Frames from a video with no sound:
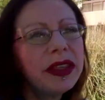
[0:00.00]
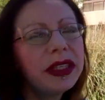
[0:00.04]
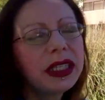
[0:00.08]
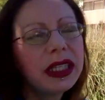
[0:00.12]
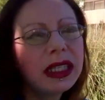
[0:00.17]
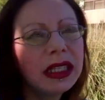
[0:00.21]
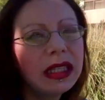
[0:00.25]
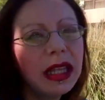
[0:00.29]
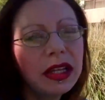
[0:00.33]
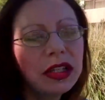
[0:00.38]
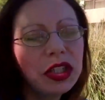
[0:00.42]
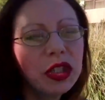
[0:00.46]

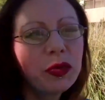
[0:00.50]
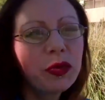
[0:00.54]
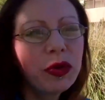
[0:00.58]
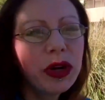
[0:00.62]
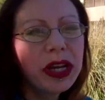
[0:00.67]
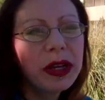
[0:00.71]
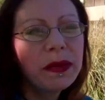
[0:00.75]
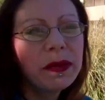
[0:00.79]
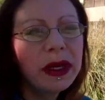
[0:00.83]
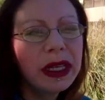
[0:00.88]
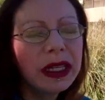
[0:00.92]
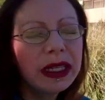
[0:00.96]
This lunch
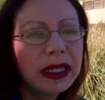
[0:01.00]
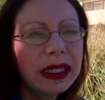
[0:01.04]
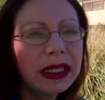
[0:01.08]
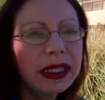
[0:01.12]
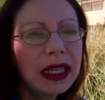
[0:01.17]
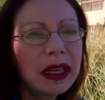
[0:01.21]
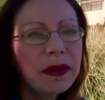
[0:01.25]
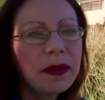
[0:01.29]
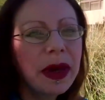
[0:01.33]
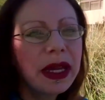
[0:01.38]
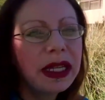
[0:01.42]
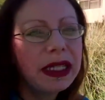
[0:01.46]
break
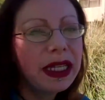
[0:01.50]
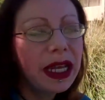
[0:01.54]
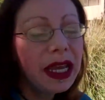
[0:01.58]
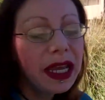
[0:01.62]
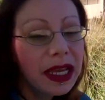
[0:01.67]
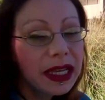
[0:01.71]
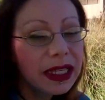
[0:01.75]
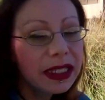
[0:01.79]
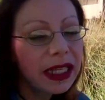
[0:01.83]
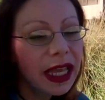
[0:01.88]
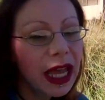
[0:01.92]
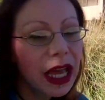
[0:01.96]
means that my
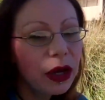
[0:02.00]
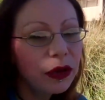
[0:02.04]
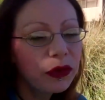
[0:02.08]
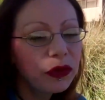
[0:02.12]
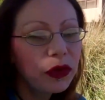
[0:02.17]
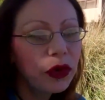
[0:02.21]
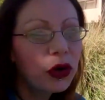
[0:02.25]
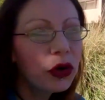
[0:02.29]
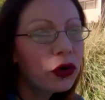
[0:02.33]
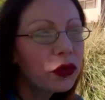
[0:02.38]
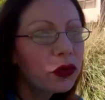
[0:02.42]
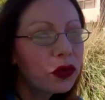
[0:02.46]
day is
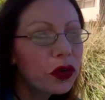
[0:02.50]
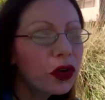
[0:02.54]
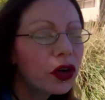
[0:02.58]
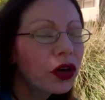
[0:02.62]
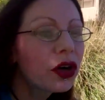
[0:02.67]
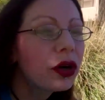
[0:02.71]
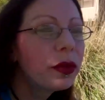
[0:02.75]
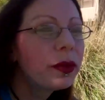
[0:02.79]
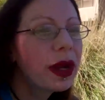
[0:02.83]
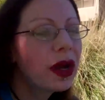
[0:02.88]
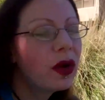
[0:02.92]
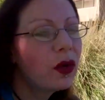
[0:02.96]
half
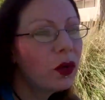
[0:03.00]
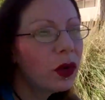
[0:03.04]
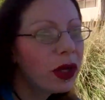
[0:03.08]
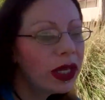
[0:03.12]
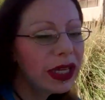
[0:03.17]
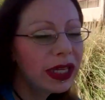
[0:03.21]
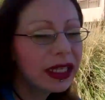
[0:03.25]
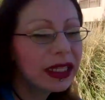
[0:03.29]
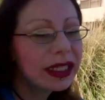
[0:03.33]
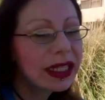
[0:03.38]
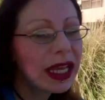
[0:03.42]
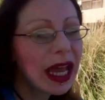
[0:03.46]
over, my
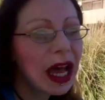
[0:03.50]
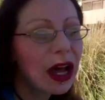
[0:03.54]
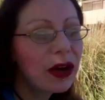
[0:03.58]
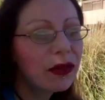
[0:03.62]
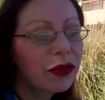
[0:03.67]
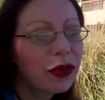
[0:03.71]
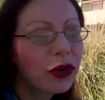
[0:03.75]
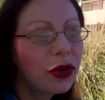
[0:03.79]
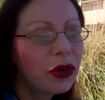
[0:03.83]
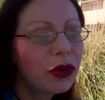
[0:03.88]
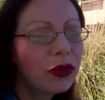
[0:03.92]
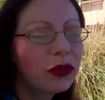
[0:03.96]
week is
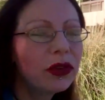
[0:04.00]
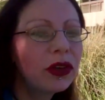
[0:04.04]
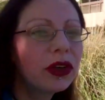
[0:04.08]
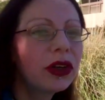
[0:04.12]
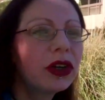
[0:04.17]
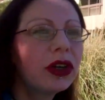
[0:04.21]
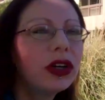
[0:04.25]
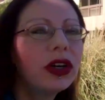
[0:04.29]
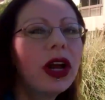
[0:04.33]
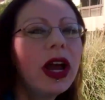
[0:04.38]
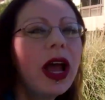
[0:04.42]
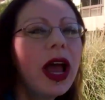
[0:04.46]
half
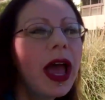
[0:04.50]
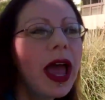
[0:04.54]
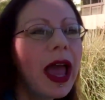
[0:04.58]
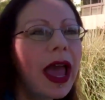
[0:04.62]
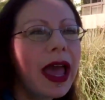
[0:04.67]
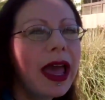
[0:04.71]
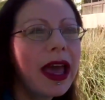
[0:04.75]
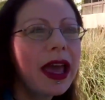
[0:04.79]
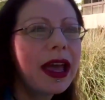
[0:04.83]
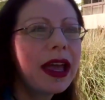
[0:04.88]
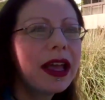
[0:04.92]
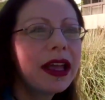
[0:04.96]
over
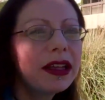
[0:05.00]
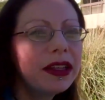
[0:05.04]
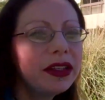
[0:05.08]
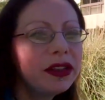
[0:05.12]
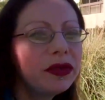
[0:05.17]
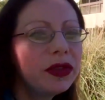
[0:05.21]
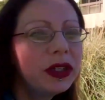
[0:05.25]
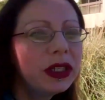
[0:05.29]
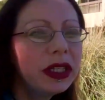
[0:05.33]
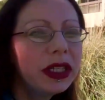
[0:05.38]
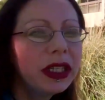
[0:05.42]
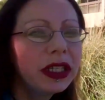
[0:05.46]
and
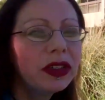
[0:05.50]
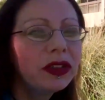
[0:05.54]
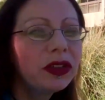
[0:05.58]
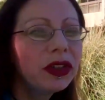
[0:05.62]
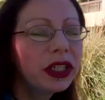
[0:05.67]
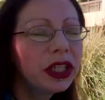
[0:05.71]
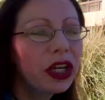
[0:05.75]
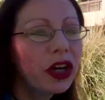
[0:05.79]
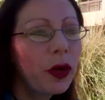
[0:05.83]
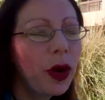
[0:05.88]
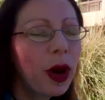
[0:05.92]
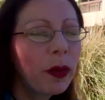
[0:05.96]
really can
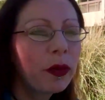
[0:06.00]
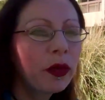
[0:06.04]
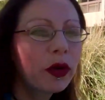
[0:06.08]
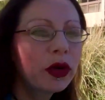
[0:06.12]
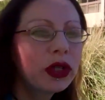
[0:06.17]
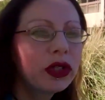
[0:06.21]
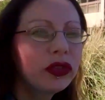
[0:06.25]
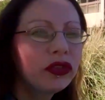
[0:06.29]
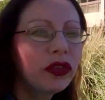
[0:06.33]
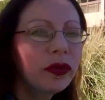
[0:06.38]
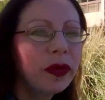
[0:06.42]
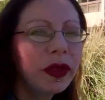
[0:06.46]
only go
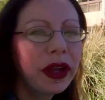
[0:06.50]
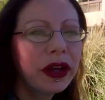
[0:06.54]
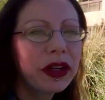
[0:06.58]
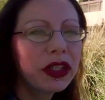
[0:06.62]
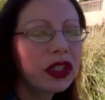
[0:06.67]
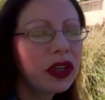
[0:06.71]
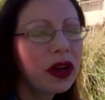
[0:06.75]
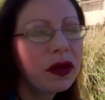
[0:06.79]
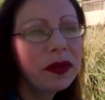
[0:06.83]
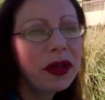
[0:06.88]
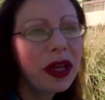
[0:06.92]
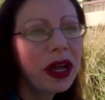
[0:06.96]
upwards from
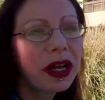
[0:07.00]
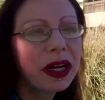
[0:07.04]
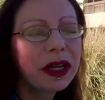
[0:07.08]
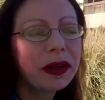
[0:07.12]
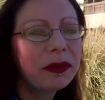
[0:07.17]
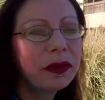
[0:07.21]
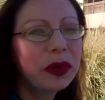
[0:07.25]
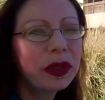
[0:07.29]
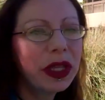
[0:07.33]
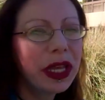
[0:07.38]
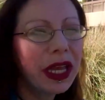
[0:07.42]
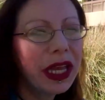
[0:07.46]
there, so I'm not
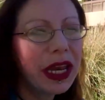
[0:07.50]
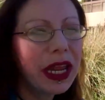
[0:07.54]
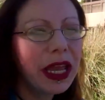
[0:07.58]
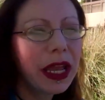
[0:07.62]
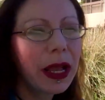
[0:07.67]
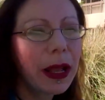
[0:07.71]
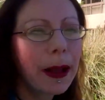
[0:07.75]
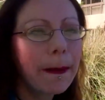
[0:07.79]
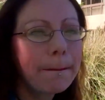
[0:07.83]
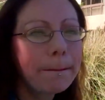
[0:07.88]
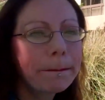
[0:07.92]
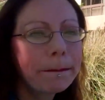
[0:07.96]

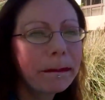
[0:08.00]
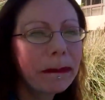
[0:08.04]
complaining.